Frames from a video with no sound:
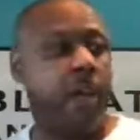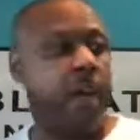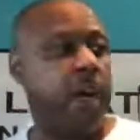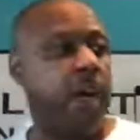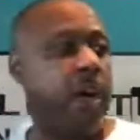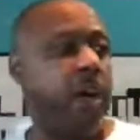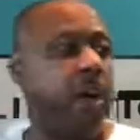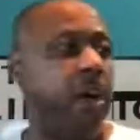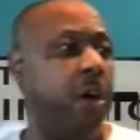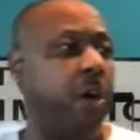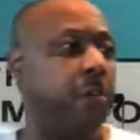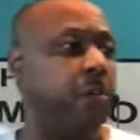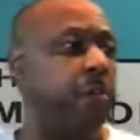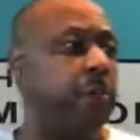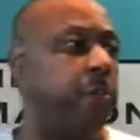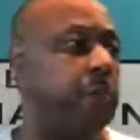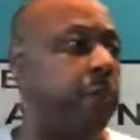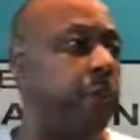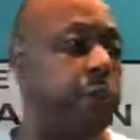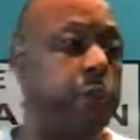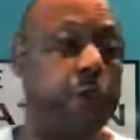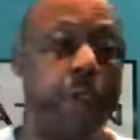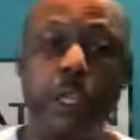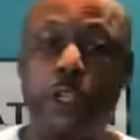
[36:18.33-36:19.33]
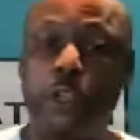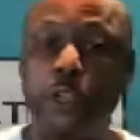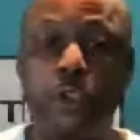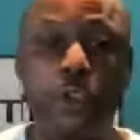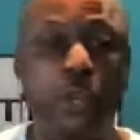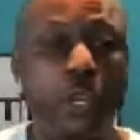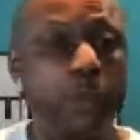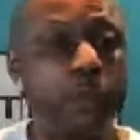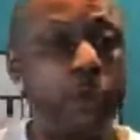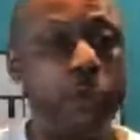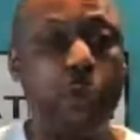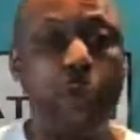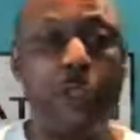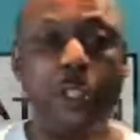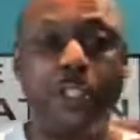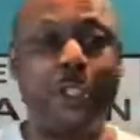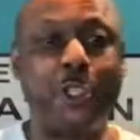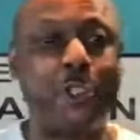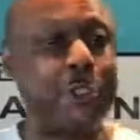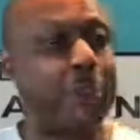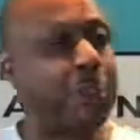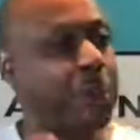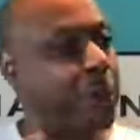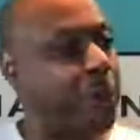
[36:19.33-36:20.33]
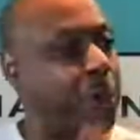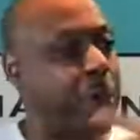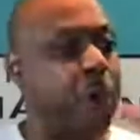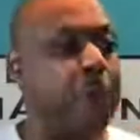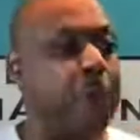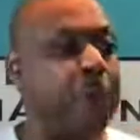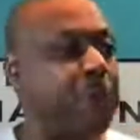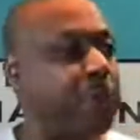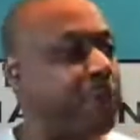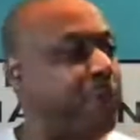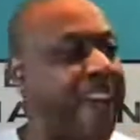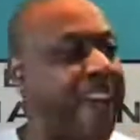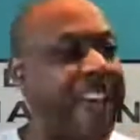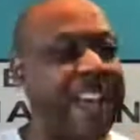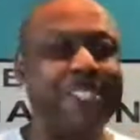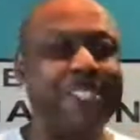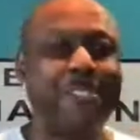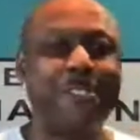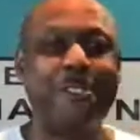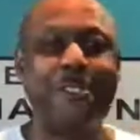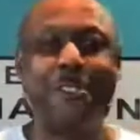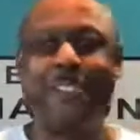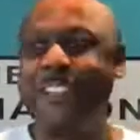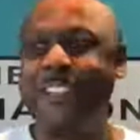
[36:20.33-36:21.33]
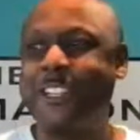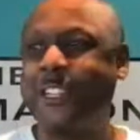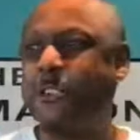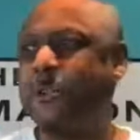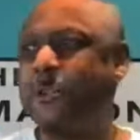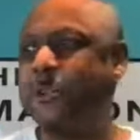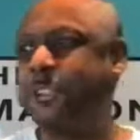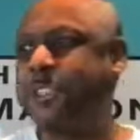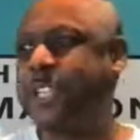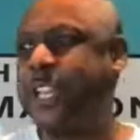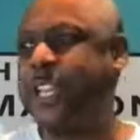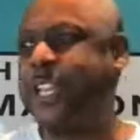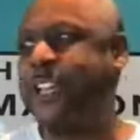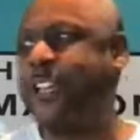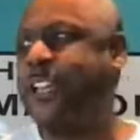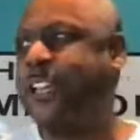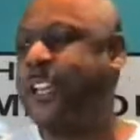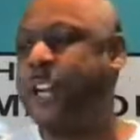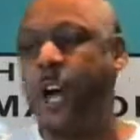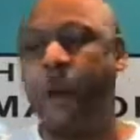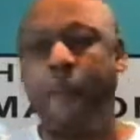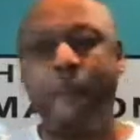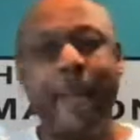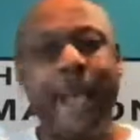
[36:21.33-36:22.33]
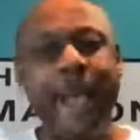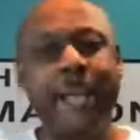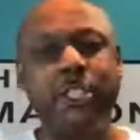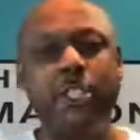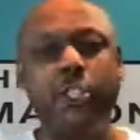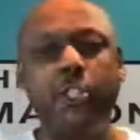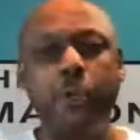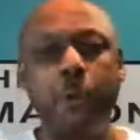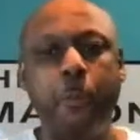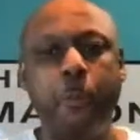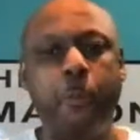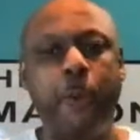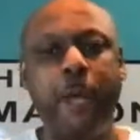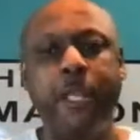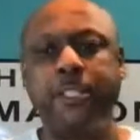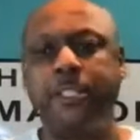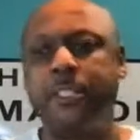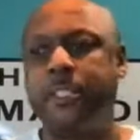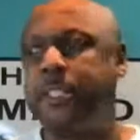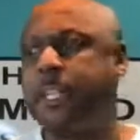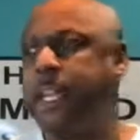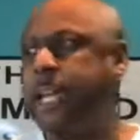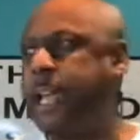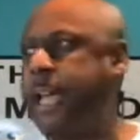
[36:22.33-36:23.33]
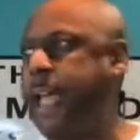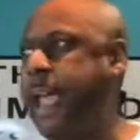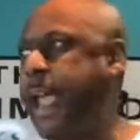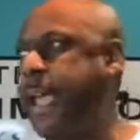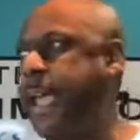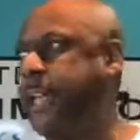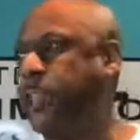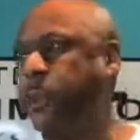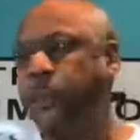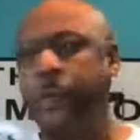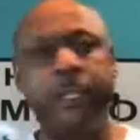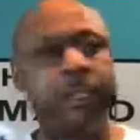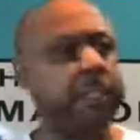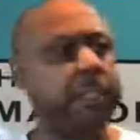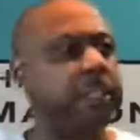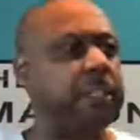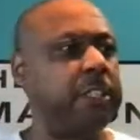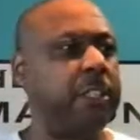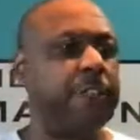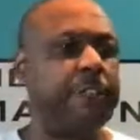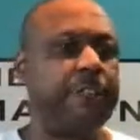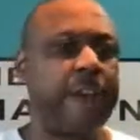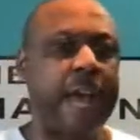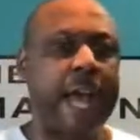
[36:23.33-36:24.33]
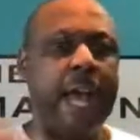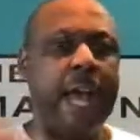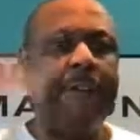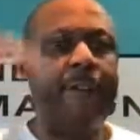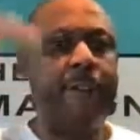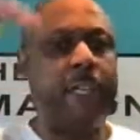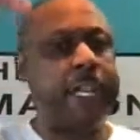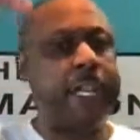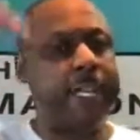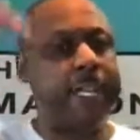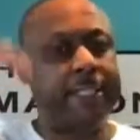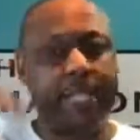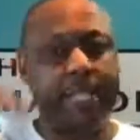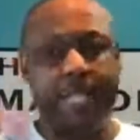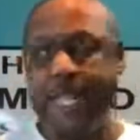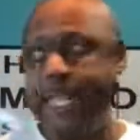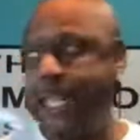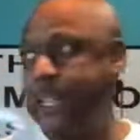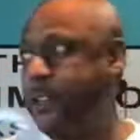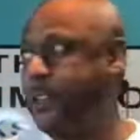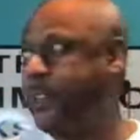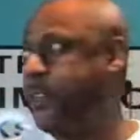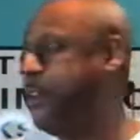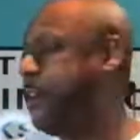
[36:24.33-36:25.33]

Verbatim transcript: Um, you can you can do a, your turnovers faster. You know what I'm saying? Imagine you pressing at 365 less heat,